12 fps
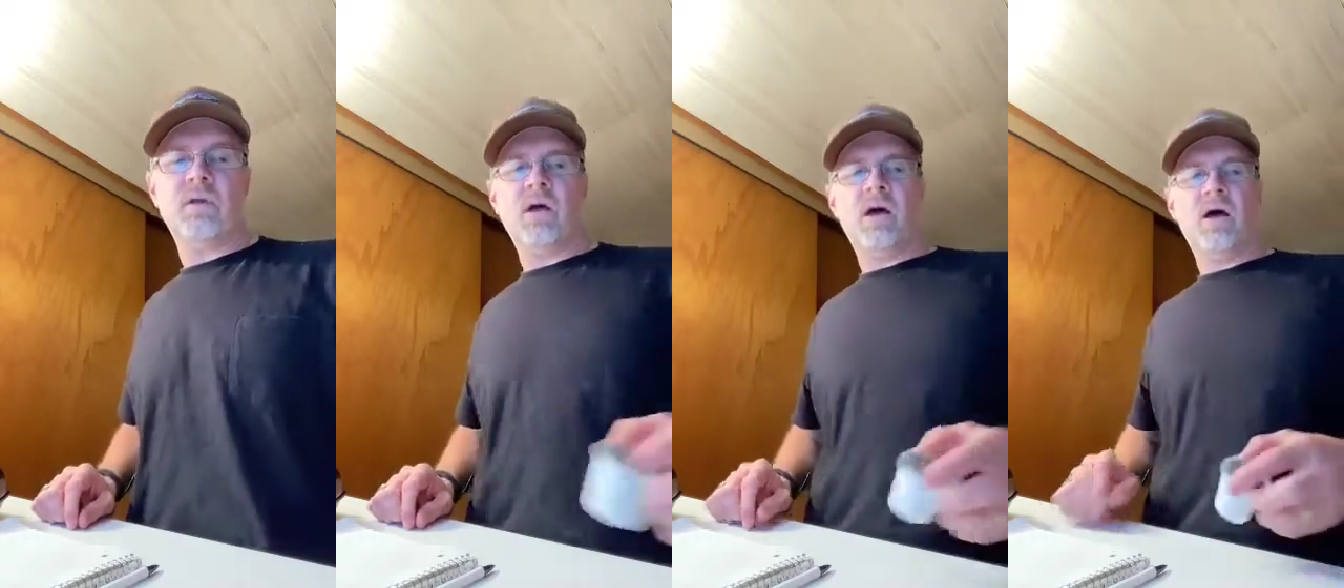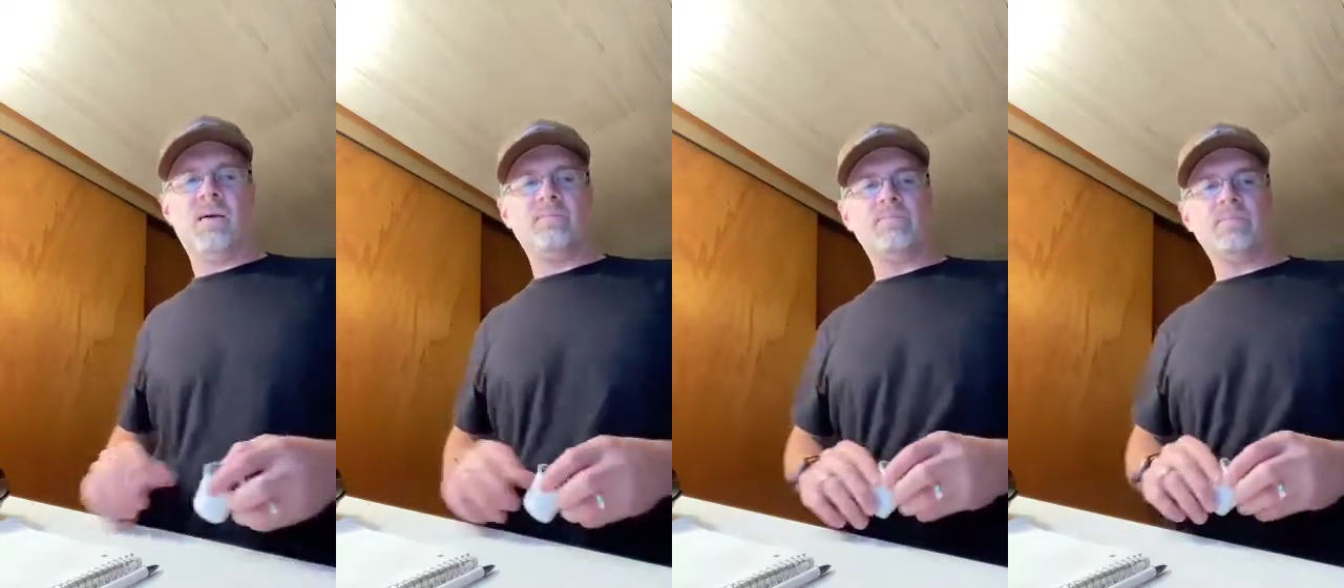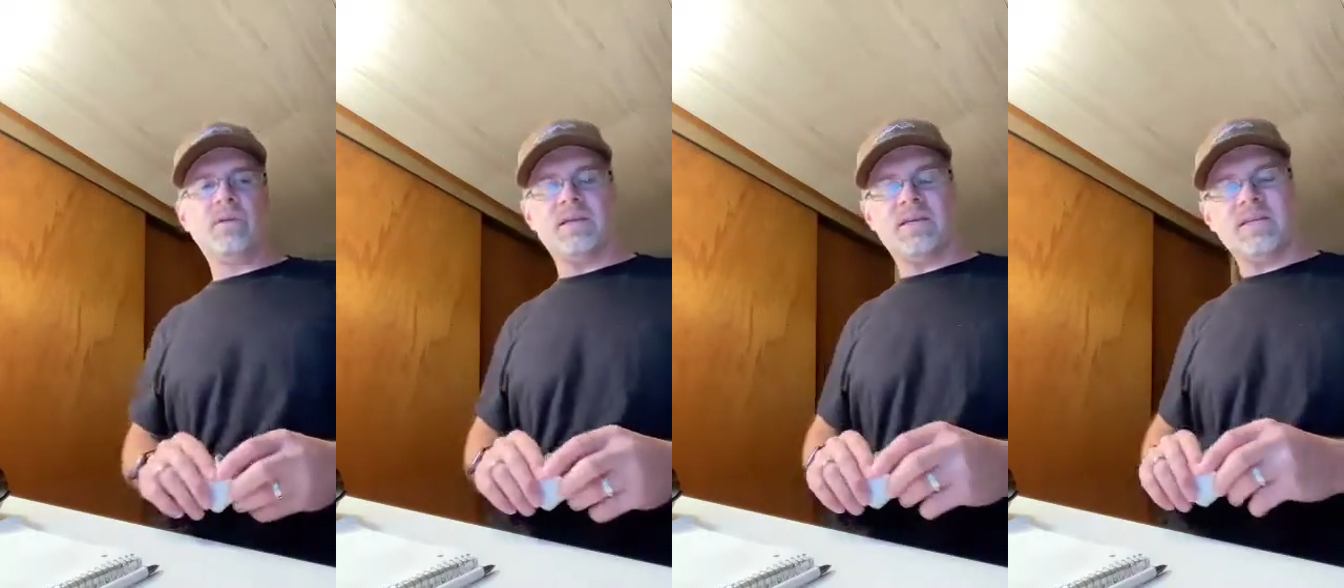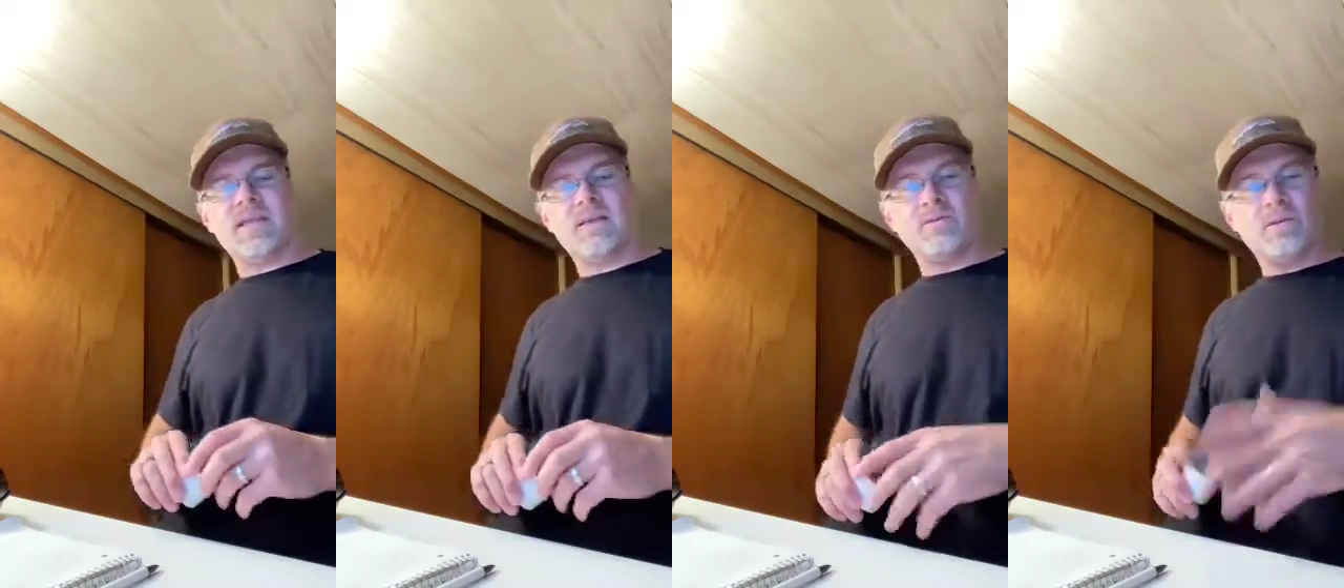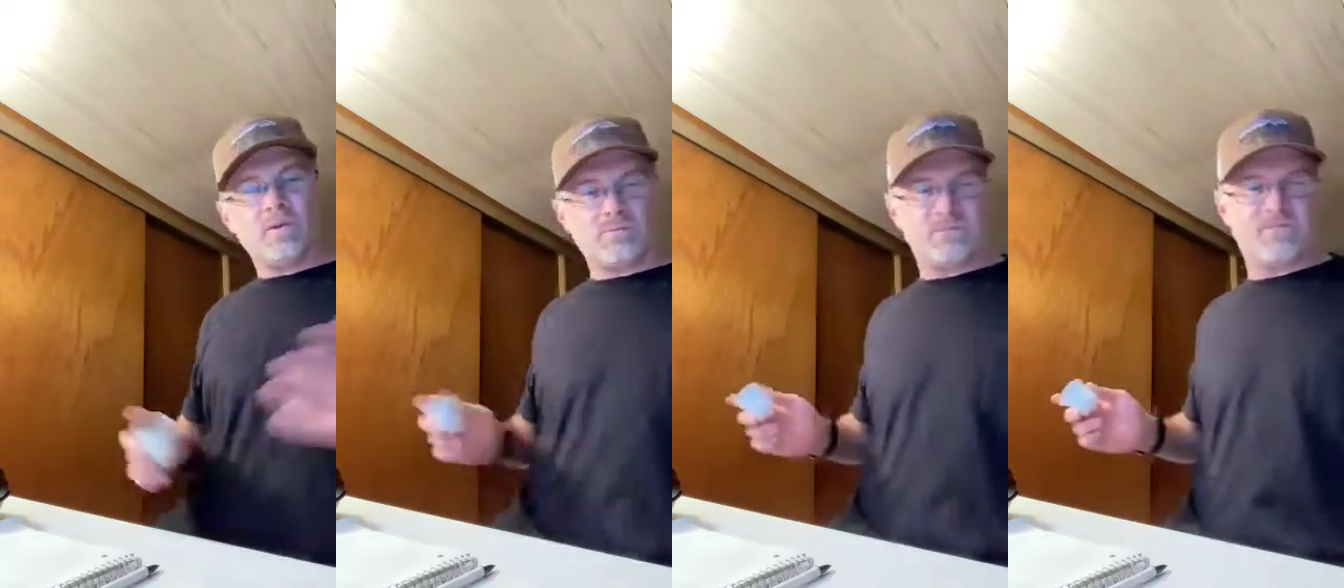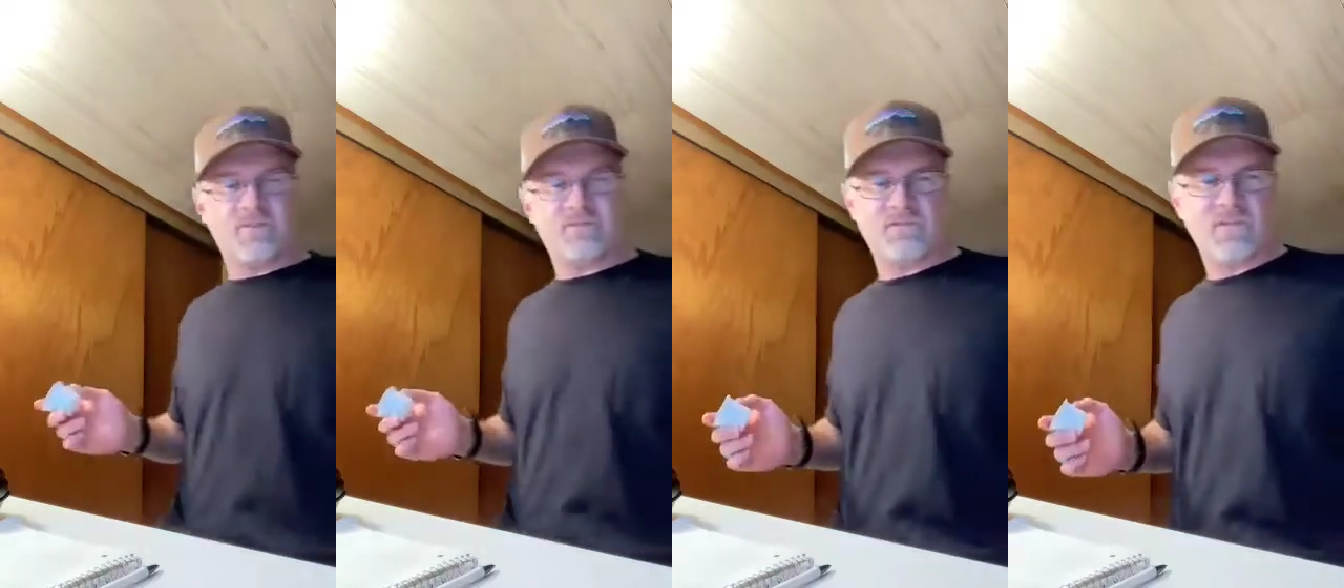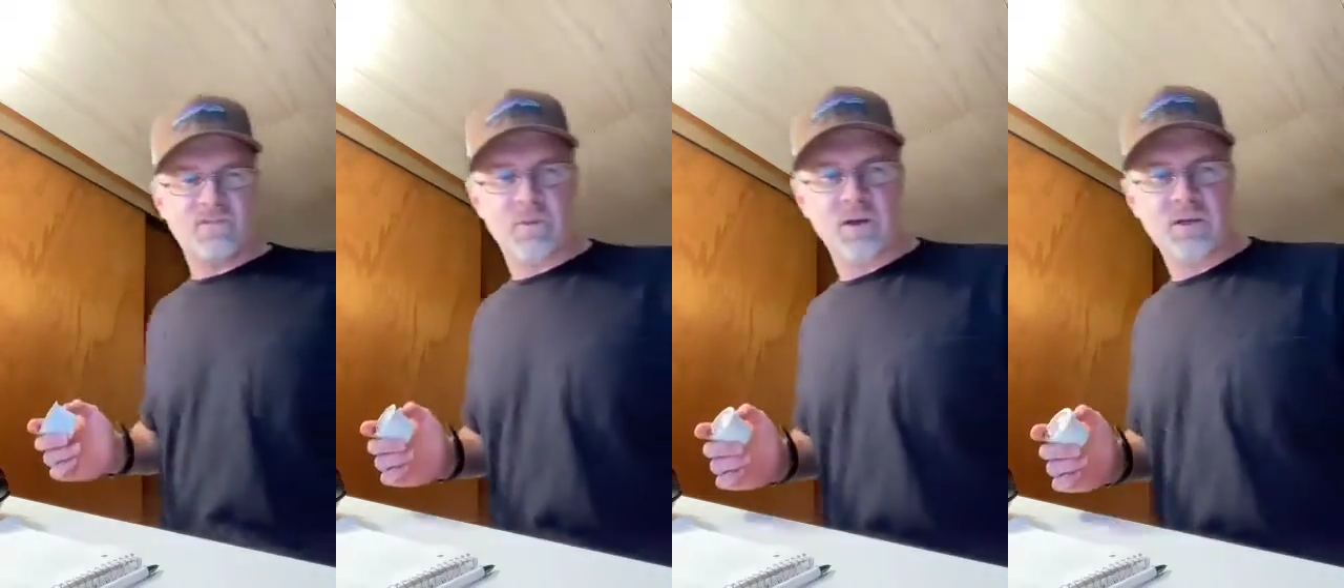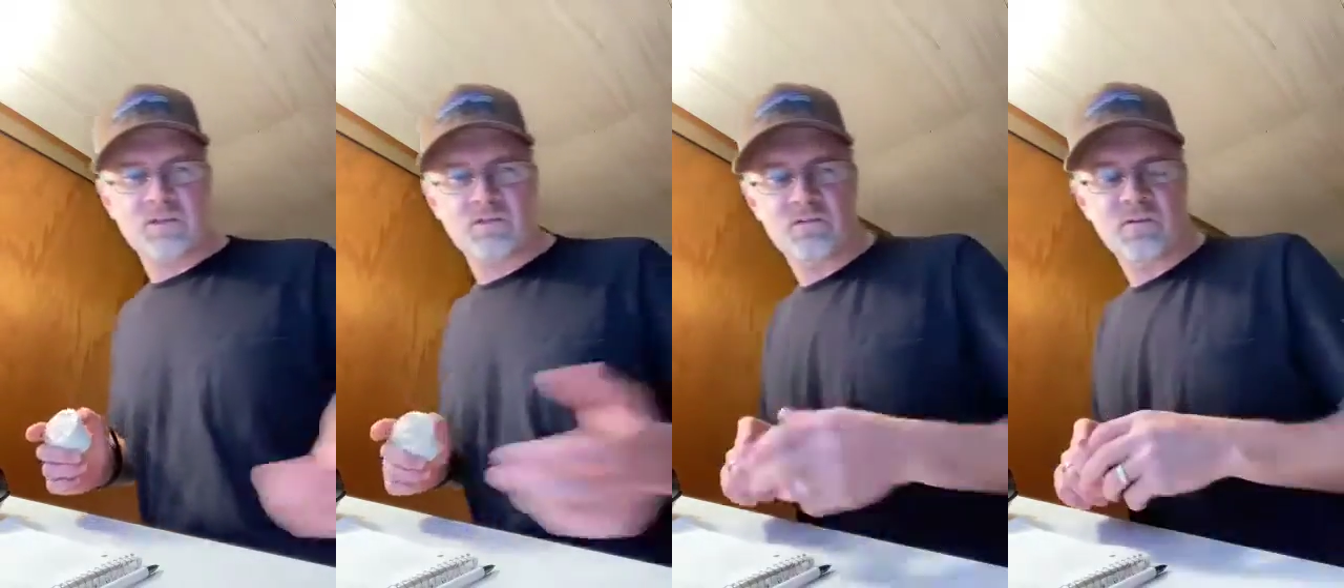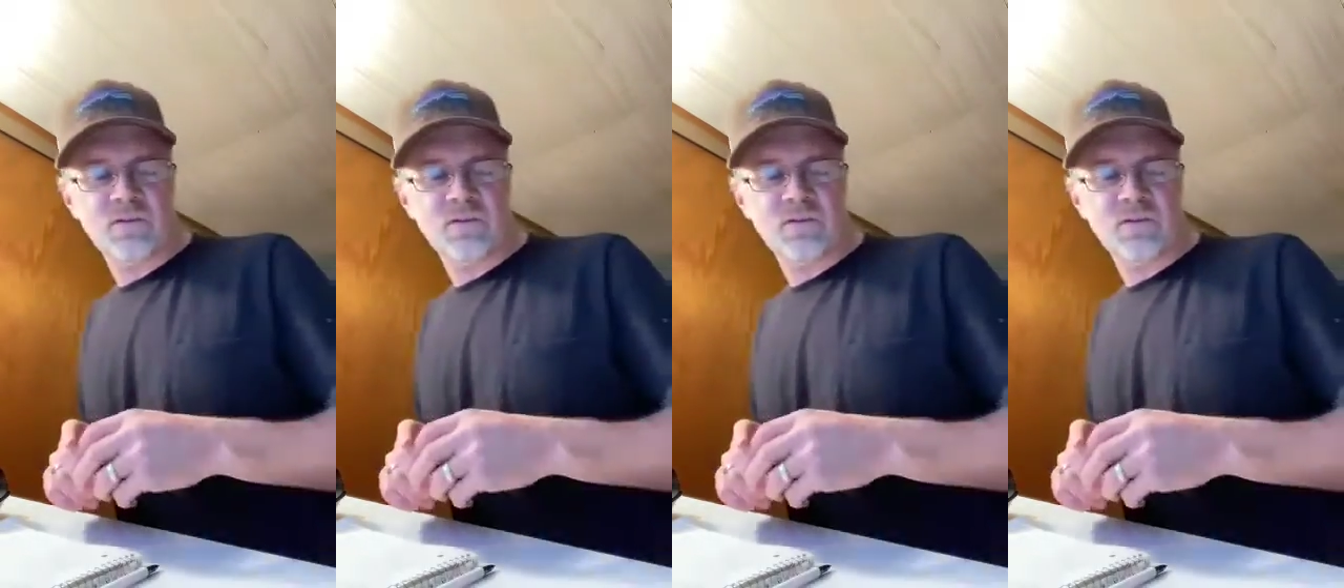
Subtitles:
and get that, $50